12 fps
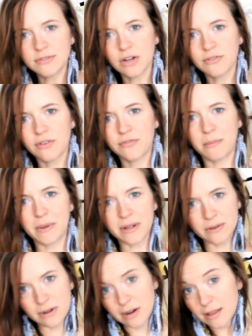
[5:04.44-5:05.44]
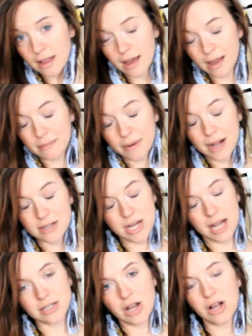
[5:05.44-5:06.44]
over from a client
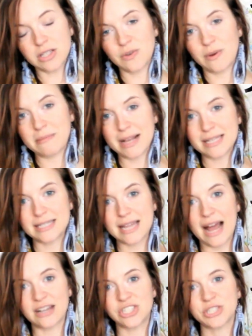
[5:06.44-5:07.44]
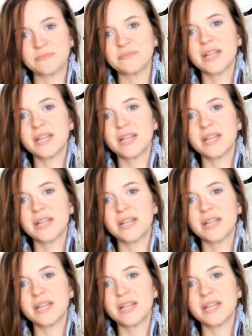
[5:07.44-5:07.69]
project, also in my stash.